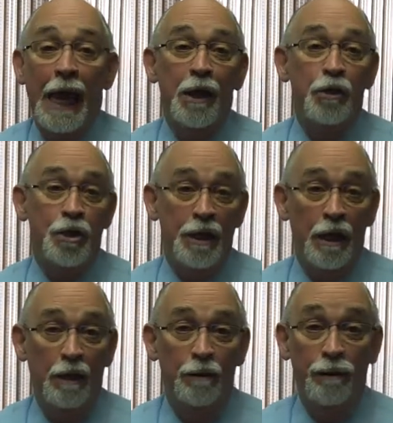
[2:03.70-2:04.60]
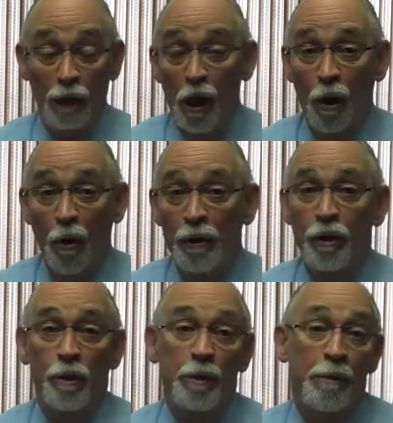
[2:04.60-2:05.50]
energy flow in a
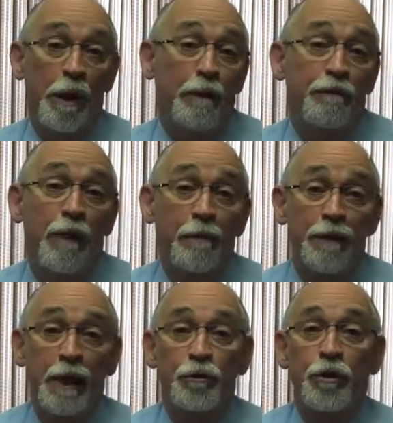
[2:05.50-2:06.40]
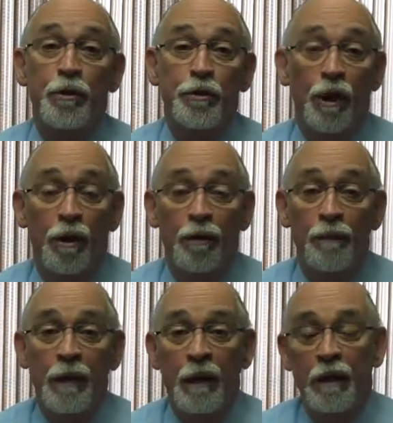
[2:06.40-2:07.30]
human body 5,000 years ago.
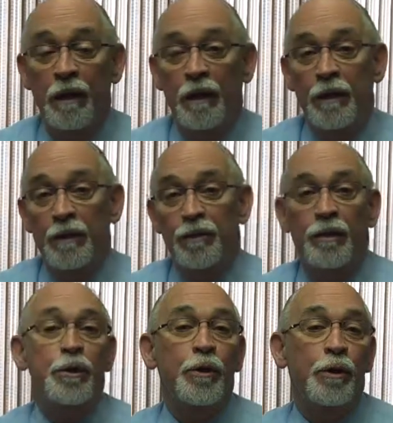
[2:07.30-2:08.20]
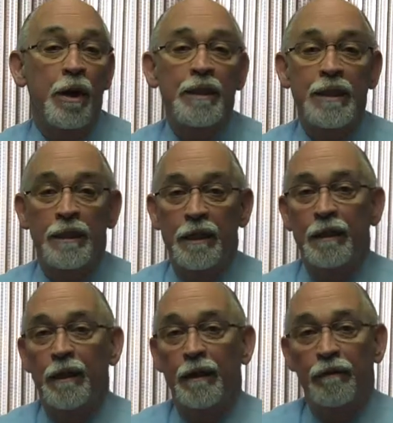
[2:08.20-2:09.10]
So they took an unseen,
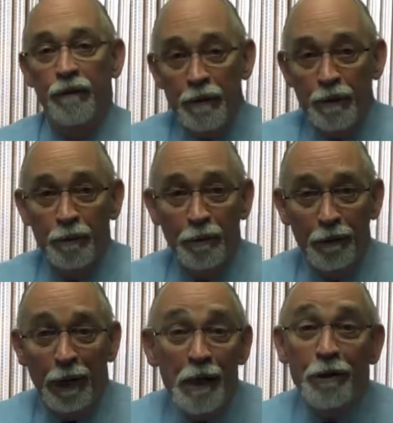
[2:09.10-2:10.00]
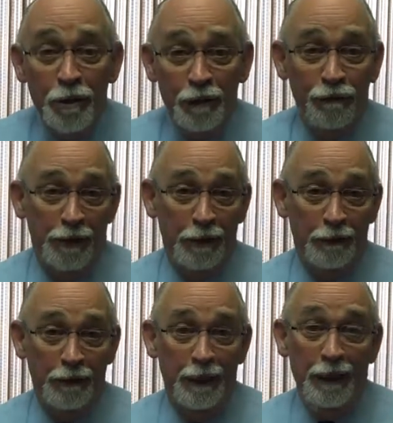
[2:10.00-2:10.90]
invisible energy
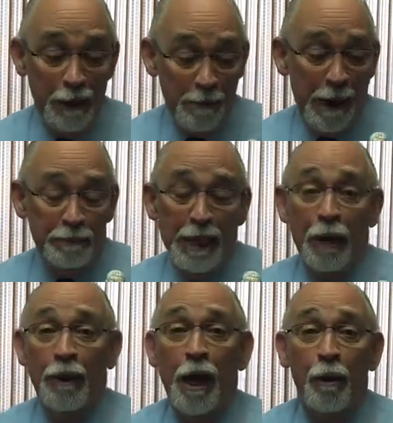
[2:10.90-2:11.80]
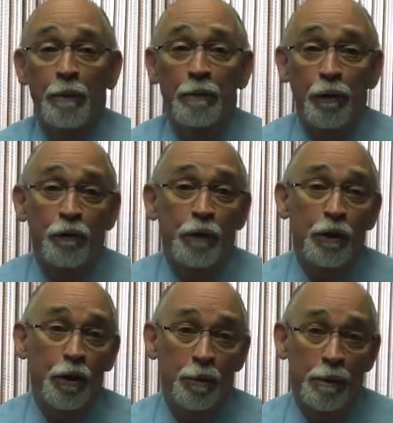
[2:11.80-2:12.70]
field and they mapped out how it moved in
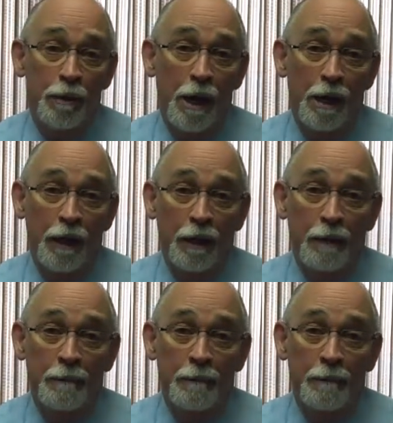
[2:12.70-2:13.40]
a human body.